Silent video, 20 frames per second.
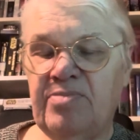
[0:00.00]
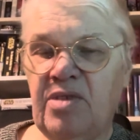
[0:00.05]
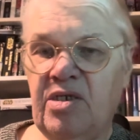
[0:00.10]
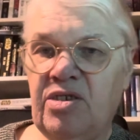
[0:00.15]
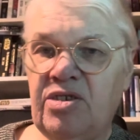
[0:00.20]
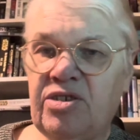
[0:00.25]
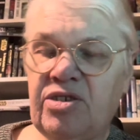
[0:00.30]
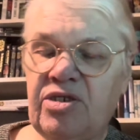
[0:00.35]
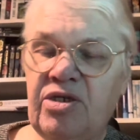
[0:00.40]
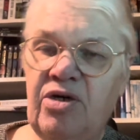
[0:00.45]

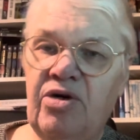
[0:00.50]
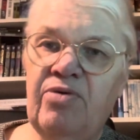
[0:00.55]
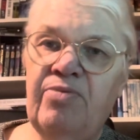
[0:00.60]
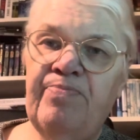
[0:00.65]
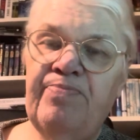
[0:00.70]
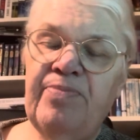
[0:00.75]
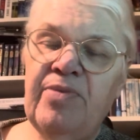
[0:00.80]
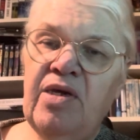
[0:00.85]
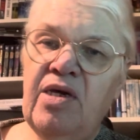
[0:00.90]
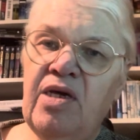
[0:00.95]
So
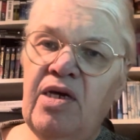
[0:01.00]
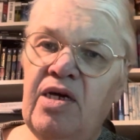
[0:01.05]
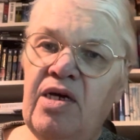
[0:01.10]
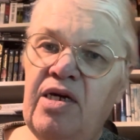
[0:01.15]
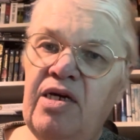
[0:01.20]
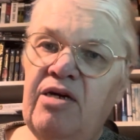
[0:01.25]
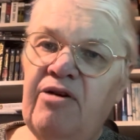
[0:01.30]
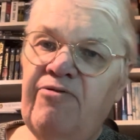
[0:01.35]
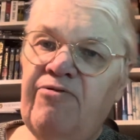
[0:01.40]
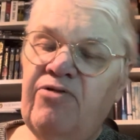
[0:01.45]

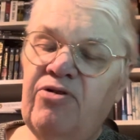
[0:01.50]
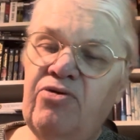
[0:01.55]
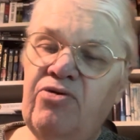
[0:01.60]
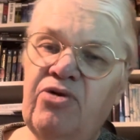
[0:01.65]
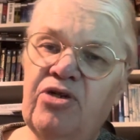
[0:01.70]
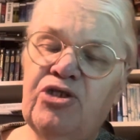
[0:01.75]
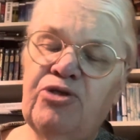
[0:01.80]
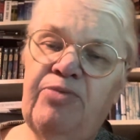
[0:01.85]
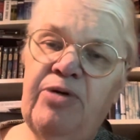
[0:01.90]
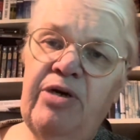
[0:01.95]
if you
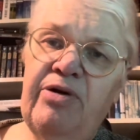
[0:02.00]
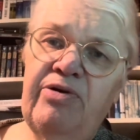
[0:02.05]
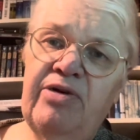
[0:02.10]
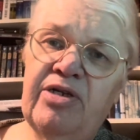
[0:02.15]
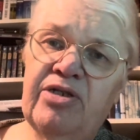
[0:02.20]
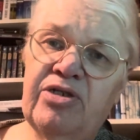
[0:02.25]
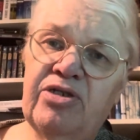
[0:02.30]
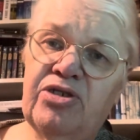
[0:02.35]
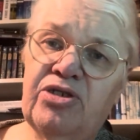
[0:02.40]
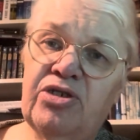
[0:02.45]

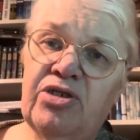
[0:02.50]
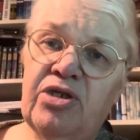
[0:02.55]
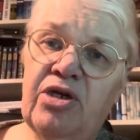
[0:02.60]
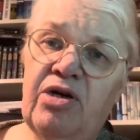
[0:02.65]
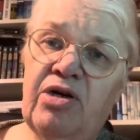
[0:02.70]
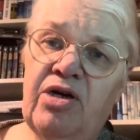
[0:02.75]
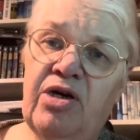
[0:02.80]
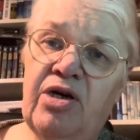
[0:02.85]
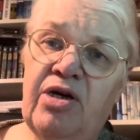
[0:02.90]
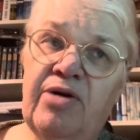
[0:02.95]
experience
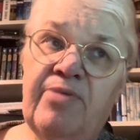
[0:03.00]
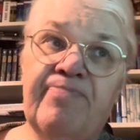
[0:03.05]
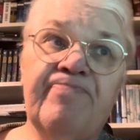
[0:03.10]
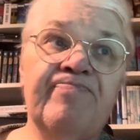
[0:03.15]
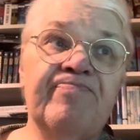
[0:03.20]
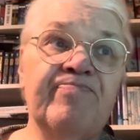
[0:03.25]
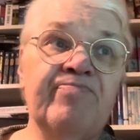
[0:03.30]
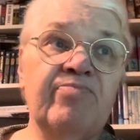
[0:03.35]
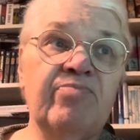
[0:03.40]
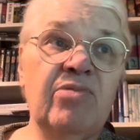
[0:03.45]
uh,
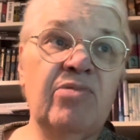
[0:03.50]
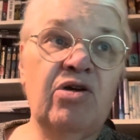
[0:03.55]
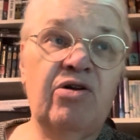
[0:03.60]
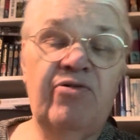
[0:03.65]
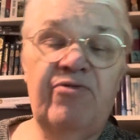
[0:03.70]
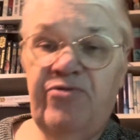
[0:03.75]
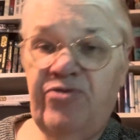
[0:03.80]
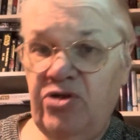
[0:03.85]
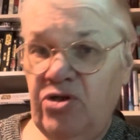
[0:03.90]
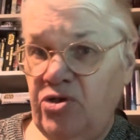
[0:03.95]

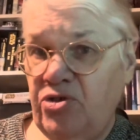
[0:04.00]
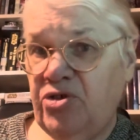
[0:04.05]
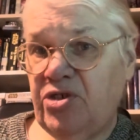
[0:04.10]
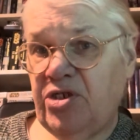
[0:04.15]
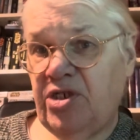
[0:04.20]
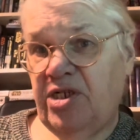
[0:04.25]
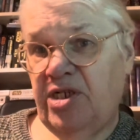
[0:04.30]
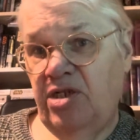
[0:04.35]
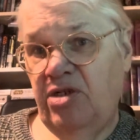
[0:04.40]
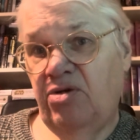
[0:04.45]

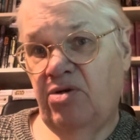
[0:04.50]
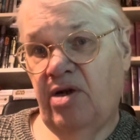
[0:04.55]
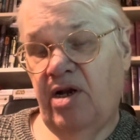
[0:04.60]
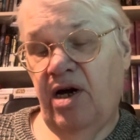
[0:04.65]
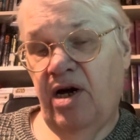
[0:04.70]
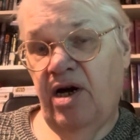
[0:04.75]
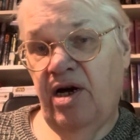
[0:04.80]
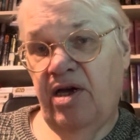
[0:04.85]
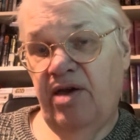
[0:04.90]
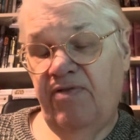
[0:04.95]
confusion in your
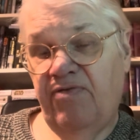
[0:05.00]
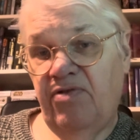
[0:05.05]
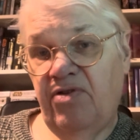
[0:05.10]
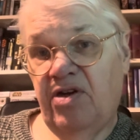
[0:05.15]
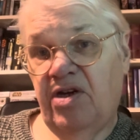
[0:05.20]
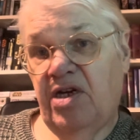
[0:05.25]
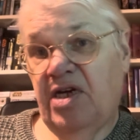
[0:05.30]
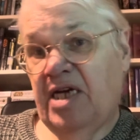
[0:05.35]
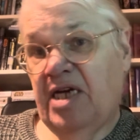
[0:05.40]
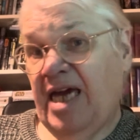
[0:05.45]
life, you
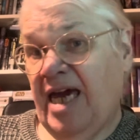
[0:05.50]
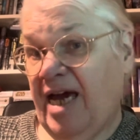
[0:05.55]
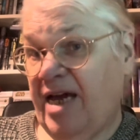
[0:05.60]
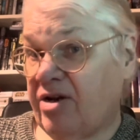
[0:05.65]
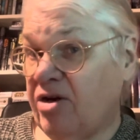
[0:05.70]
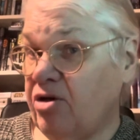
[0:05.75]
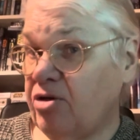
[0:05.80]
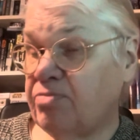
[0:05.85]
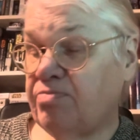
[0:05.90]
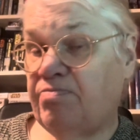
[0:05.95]

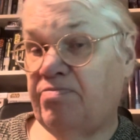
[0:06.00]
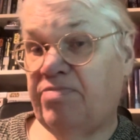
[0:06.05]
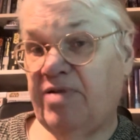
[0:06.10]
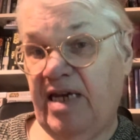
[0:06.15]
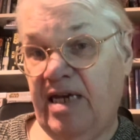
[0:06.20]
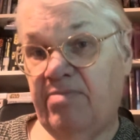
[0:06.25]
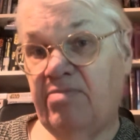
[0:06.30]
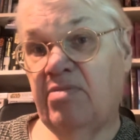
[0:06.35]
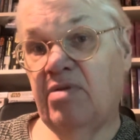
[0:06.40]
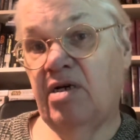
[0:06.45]
cannot
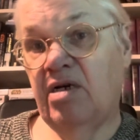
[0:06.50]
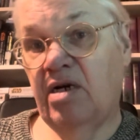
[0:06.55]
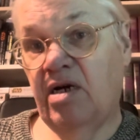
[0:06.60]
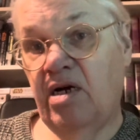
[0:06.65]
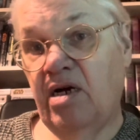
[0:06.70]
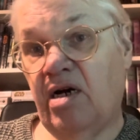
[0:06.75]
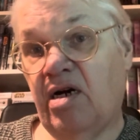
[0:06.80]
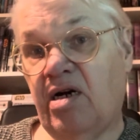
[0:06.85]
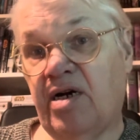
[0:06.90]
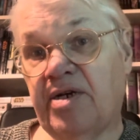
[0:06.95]
blame
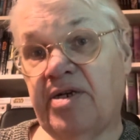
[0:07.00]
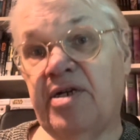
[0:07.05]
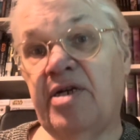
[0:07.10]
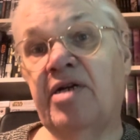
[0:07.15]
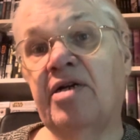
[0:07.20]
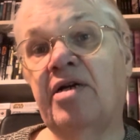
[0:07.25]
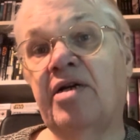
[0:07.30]
God.